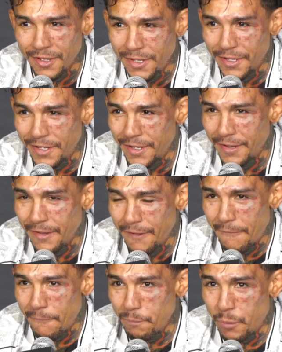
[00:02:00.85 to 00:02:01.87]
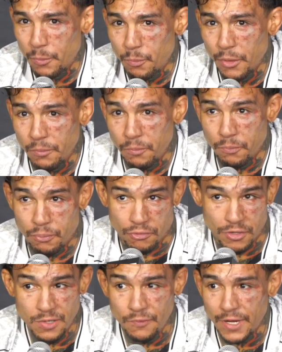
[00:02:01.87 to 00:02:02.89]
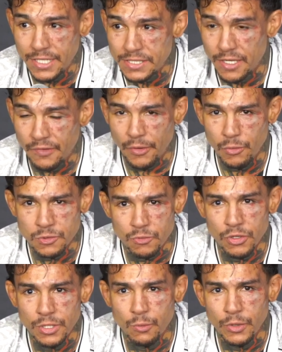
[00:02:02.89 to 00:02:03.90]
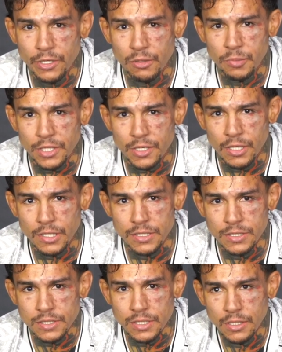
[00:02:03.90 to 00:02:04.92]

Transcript: But pre-fight stuff, it was really weird because